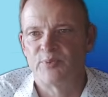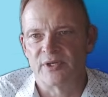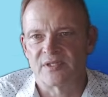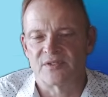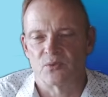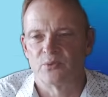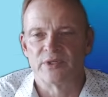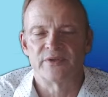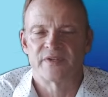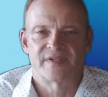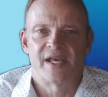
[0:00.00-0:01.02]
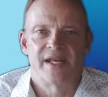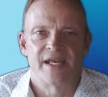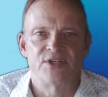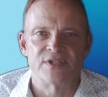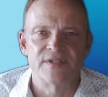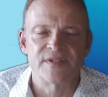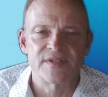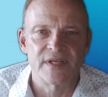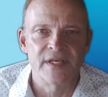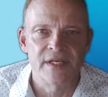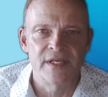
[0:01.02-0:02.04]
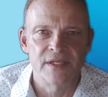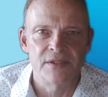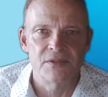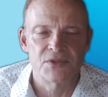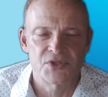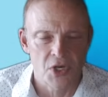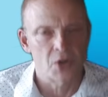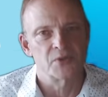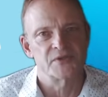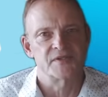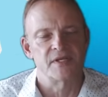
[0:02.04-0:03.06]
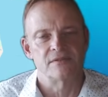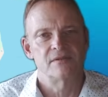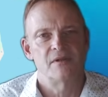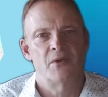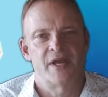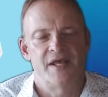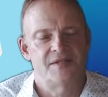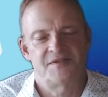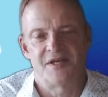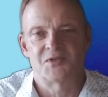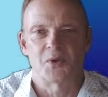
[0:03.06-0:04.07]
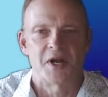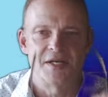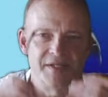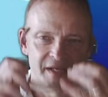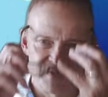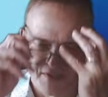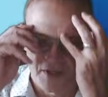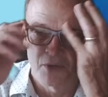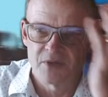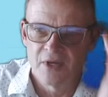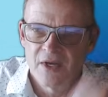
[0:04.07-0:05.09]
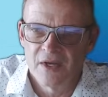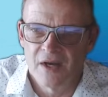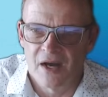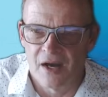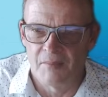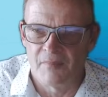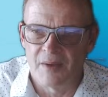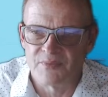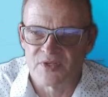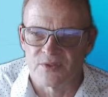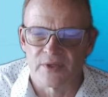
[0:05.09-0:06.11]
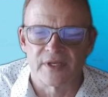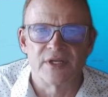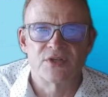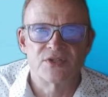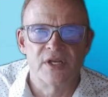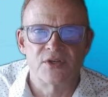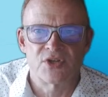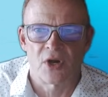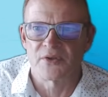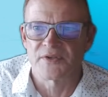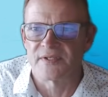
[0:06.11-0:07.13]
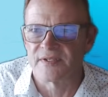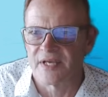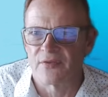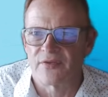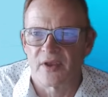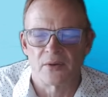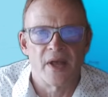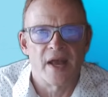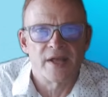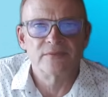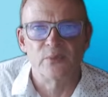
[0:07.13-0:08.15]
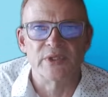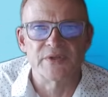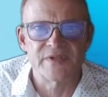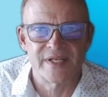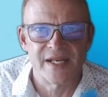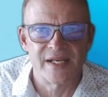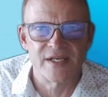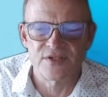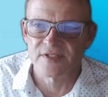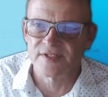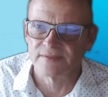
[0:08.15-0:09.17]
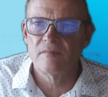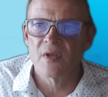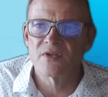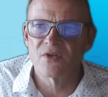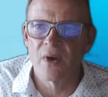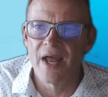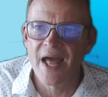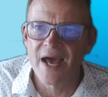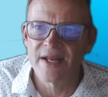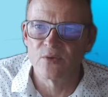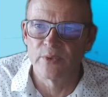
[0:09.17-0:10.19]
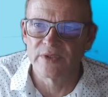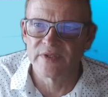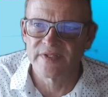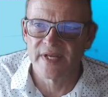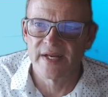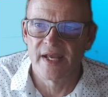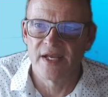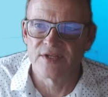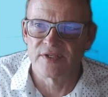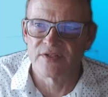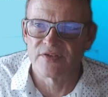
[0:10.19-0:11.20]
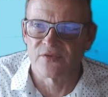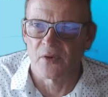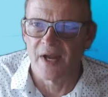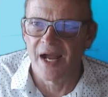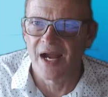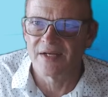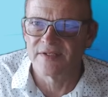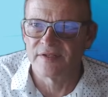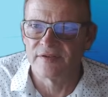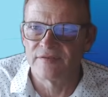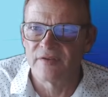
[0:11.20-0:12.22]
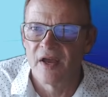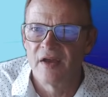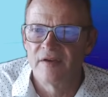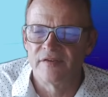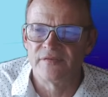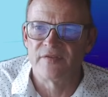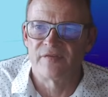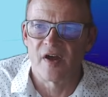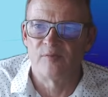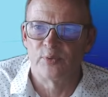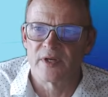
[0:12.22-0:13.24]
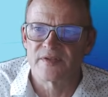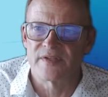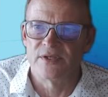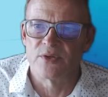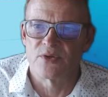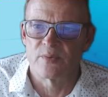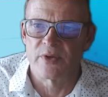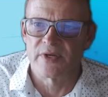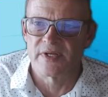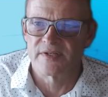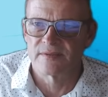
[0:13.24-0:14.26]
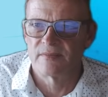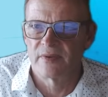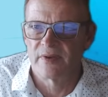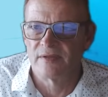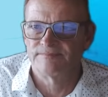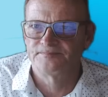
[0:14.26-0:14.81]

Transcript: picked real estate agents in Charleston. Okay, that's what I did. So I'm just looking in Charleston, South Carolina, real estate agents. So I added real estate agents for active 55 plus senior communities. Okay.